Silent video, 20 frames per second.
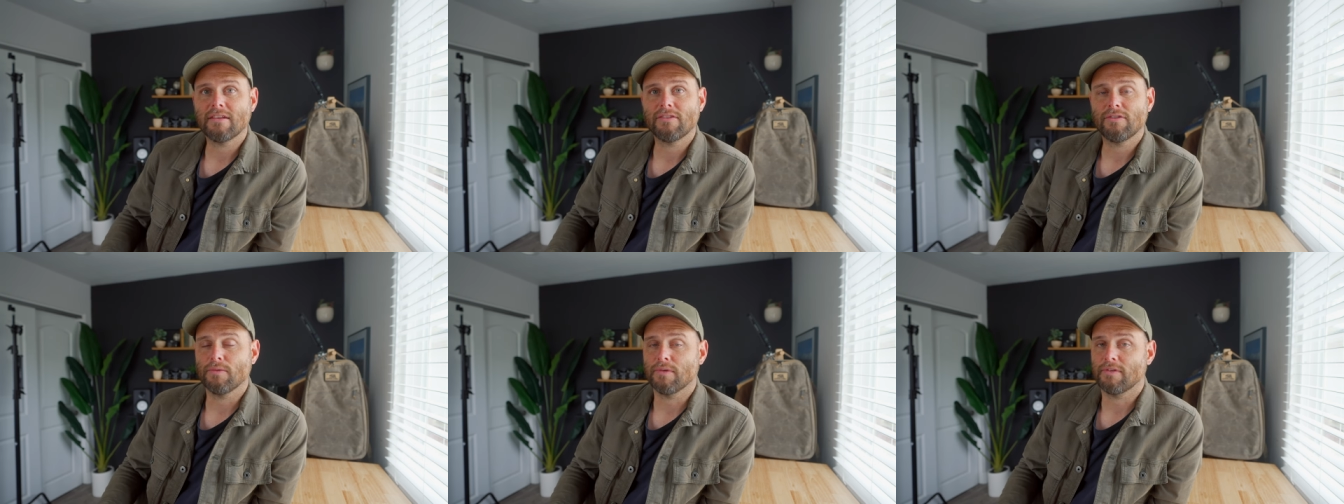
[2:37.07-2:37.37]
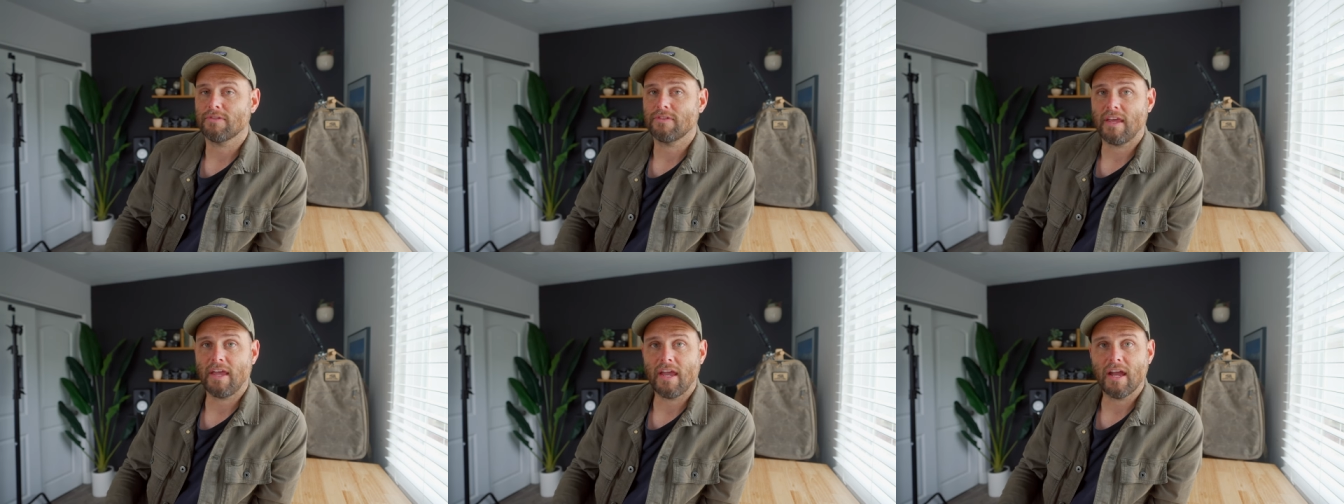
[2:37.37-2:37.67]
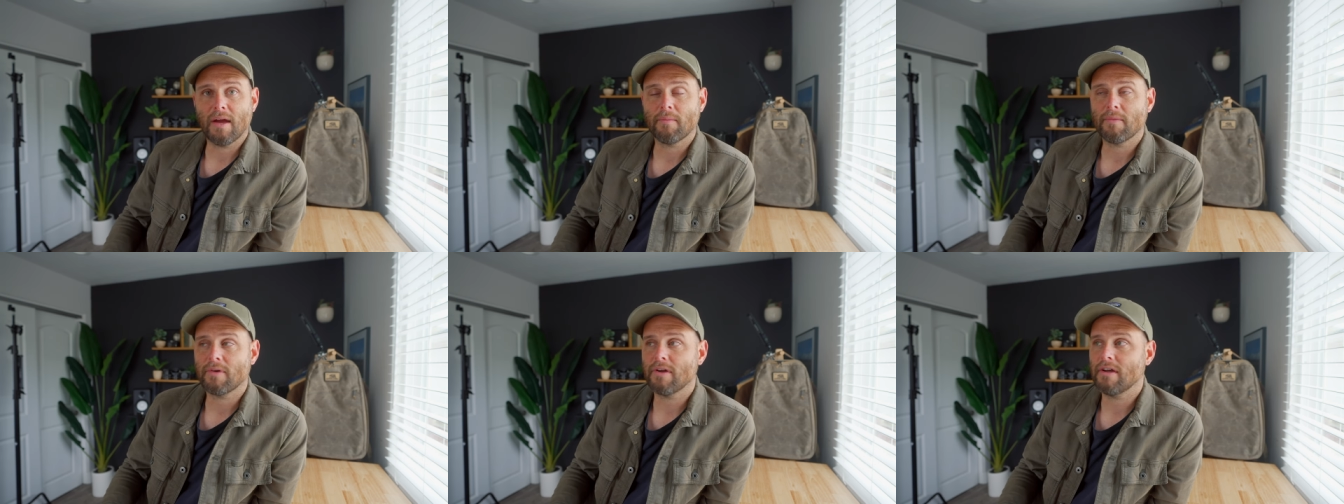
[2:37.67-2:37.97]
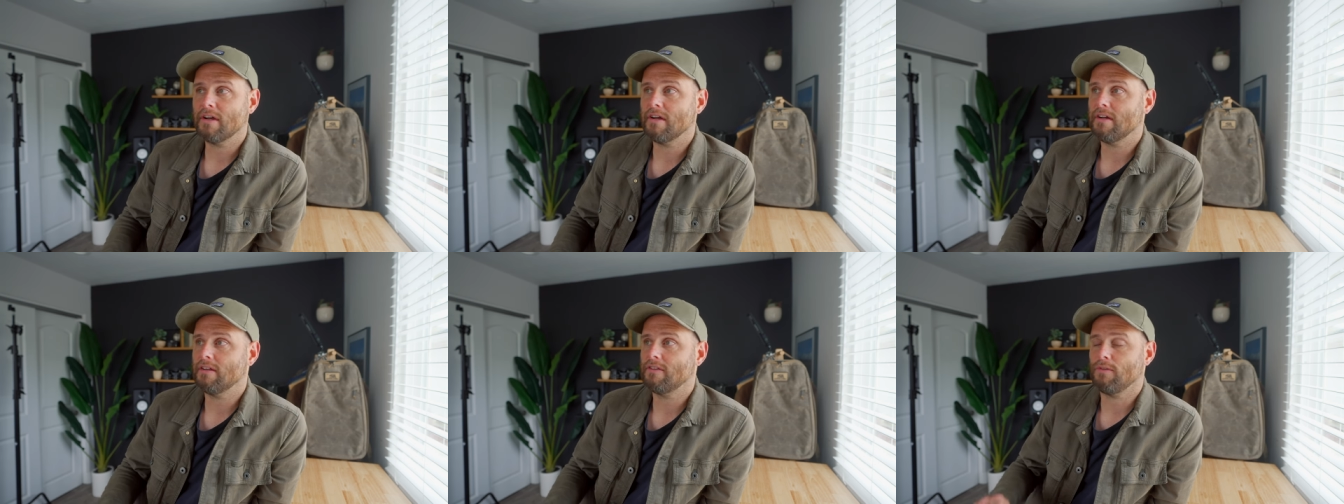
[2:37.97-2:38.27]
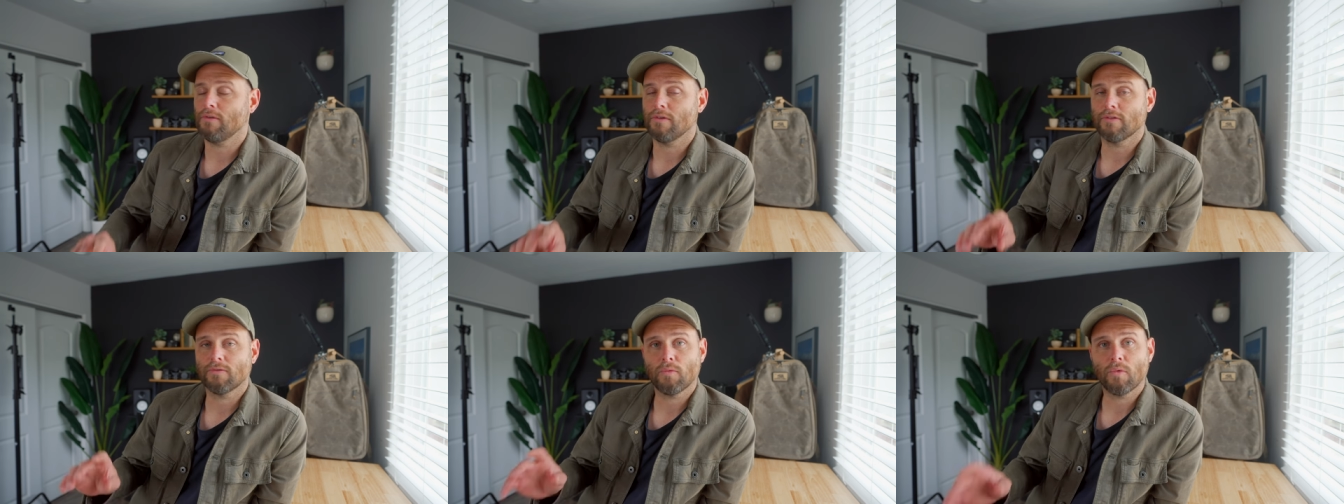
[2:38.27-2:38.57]
to his camera,
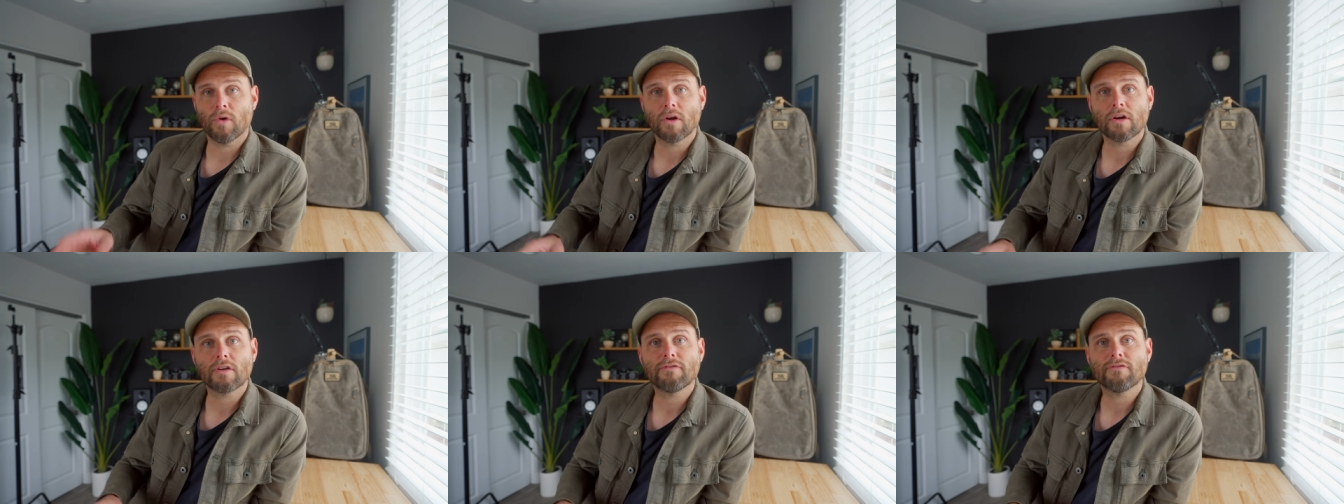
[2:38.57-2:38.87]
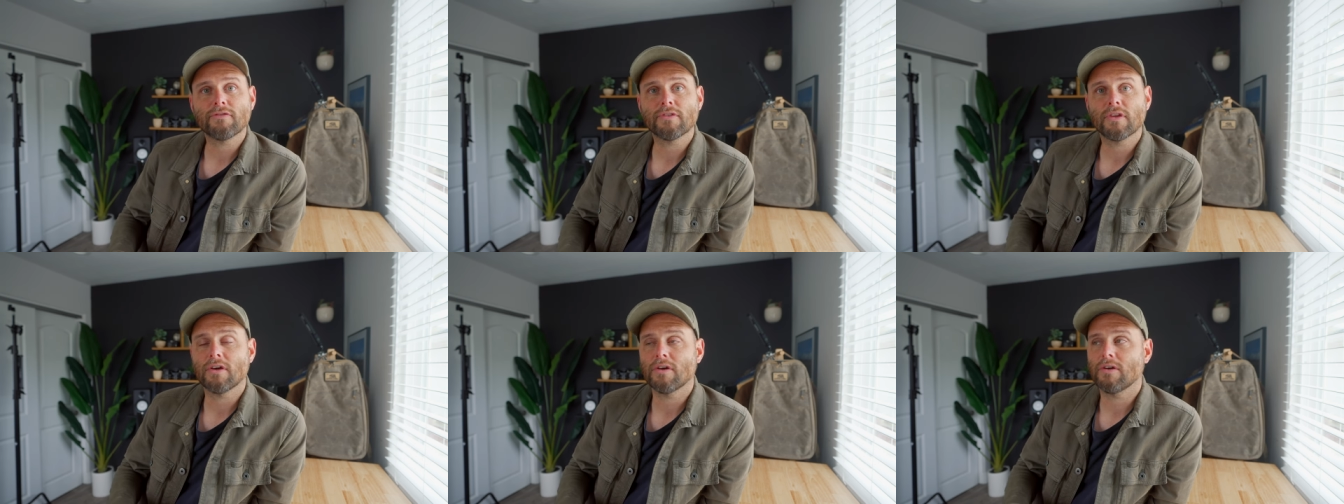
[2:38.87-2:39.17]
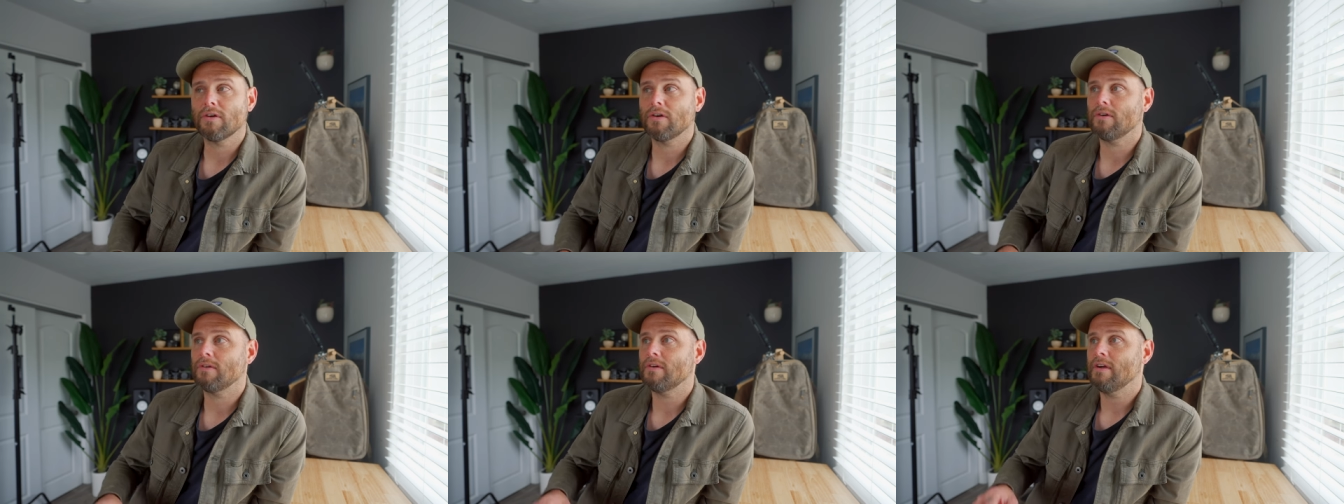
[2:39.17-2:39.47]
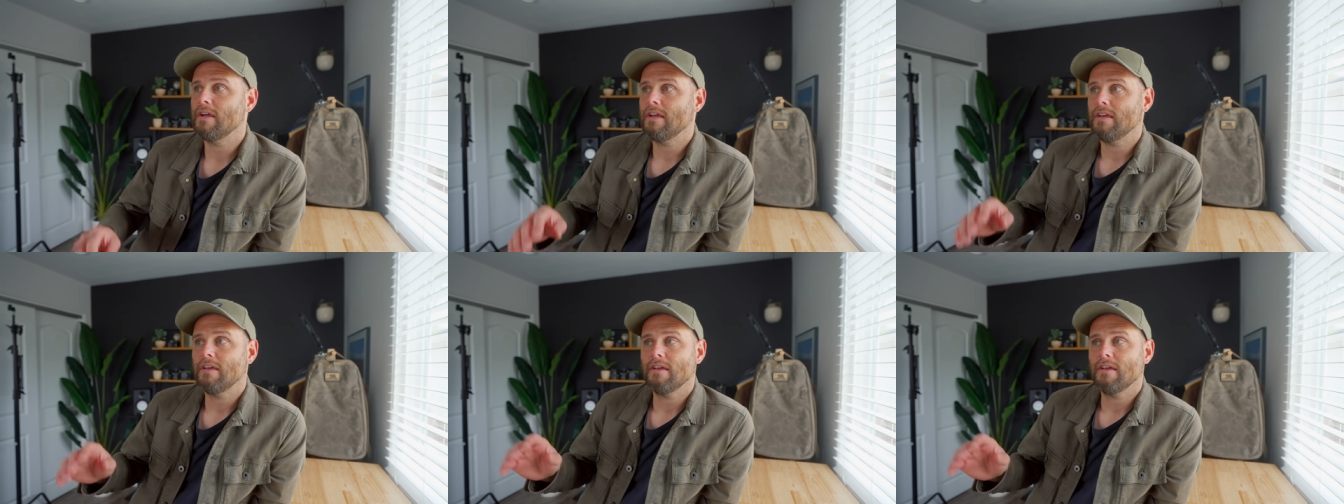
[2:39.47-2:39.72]
to his workflow.